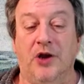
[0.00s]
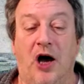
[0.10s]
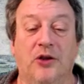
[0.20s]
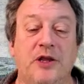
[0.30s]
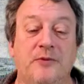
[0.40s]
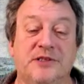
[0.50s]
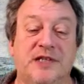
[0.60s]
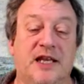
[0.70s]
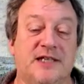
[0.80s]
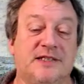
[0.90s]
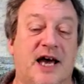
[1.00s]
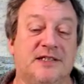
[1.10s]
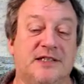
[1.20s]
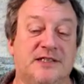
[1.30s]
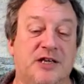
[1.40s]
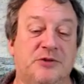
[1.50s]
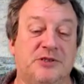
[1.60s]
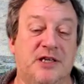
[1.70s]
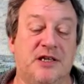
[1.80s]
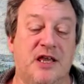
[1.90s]
Not only was de las Casas
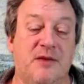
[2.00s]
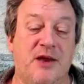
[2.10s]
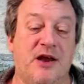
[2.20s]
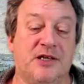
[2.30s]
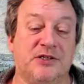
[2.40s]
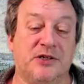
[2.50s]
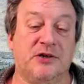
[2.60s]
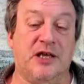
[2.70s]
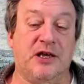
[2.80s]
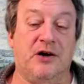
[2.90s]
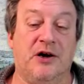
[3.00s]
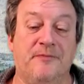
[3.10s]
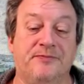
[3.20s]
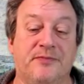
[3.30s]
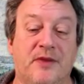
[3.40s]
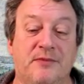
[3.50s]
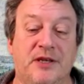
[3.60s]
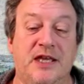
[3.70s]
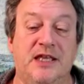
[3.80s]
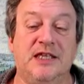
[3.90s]
interested in the Americas early on,
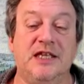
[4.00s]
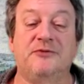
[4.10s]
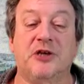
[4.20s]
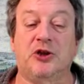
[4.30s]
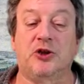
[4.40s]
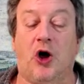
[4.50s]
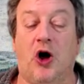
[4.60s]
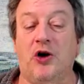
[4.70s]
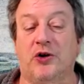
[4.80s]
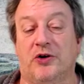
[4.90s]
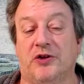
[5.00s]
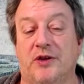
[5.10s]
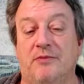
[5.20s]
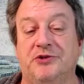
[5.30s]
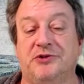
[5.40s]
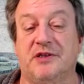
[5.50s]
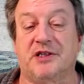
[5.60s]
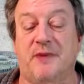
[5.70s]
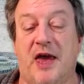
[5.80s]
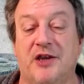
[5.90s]
but he lived longer than most
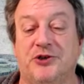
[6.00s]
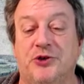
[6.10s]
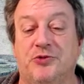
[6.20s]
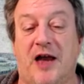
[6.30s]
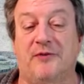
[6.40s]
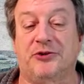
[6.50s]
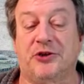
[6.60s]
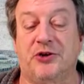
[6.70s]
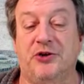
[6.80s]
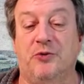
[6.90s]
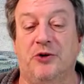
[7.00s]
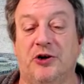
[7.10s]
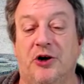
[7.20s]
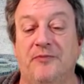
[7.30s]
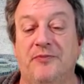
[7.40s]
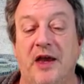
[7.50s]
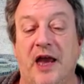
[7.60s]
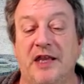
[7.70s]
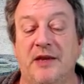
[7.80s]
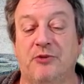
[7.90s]
of the Spanish who traveled to the New World,
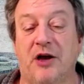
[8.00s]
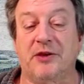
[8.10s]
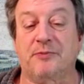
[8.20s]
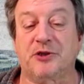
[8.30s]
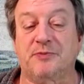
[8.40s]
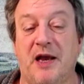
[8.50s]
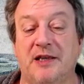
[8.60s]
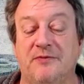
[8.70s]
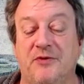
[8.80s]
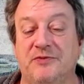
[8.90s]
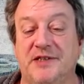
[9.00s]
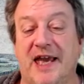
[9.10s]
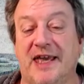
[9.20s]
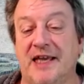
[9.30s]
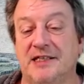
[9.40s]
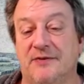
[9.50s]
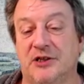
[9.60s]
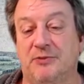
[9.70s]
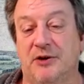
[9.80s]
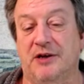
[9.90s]
and he brought the perspective of decades
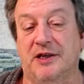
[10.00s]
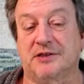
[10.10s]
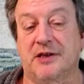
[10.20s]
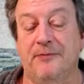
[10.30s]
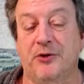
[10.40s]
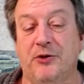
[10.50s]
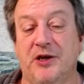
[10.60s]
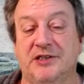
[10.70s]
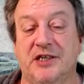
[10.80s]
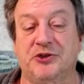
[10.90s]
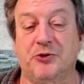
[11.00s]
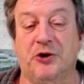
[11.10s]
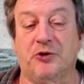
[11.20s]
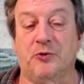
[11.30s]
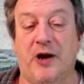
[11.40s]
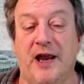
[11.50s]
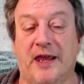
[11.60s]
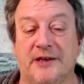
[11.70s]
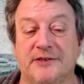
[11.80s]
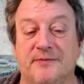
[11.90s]
of experience to his historical
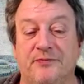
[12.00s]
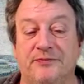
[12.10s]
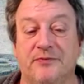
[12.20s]
writings.